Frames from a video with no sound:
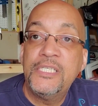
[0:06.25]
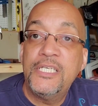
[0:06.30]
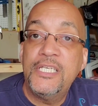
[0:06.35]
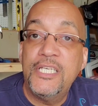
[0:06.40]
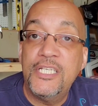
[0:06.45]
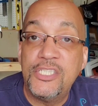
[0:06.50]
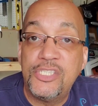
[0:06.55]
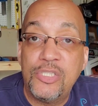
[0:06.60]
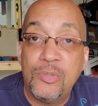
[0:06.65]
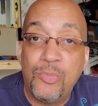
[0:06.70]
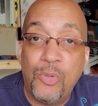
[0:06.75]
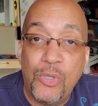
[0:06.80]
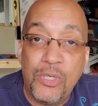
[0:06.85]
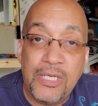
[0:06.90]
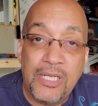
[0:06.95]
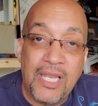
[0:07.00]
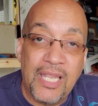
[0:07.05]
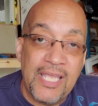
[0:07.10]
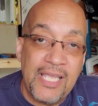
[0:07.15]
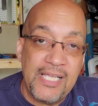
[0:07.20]
It's your boy
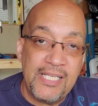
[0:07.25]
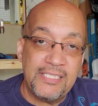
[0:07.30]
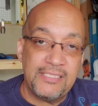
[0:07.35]
Glass.